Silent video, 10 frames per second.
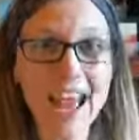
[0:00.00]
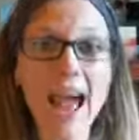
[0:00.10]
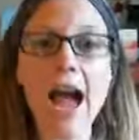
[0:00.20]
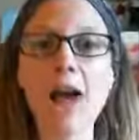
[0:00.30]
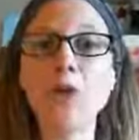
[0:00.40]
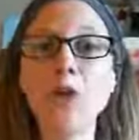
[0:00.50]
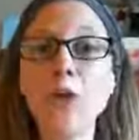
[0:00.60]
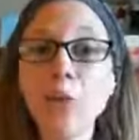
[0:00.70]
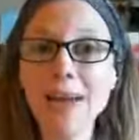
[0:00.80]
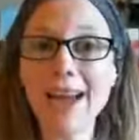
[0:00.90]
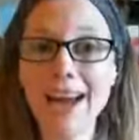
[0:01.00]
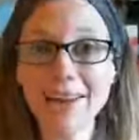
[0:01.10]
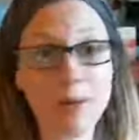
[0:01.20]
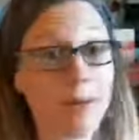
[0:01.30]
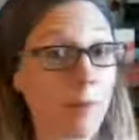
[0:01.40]
how you react
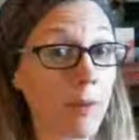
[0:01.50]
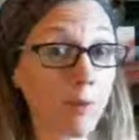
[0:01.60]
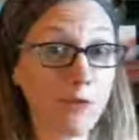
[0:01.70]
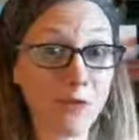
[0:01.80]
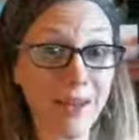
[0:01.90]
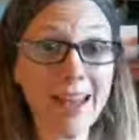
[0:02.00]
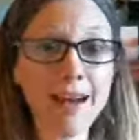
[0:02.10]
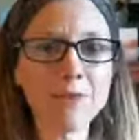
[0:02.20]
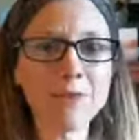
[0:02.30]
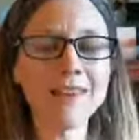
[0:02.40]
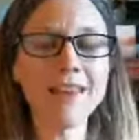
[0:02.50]
when other people freak out.